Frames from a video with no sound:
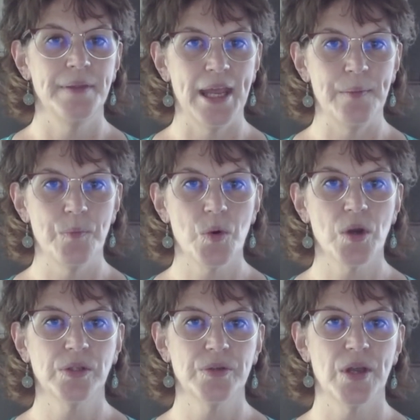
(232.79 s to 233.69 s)
and
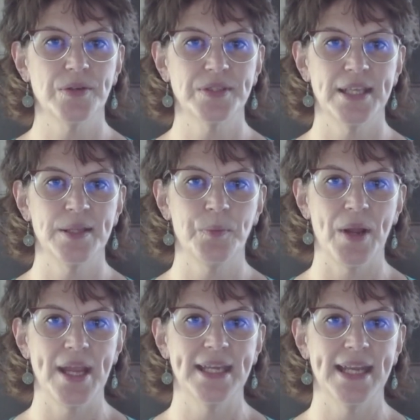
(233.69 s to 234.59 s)
more glucose than the
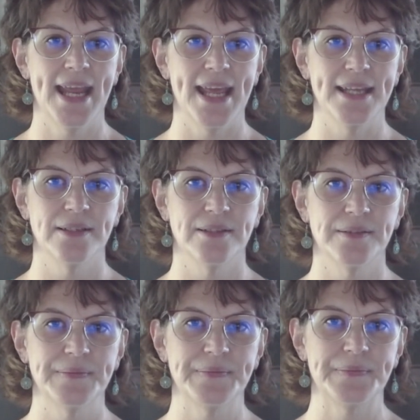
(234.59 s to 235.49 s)
brain can handle.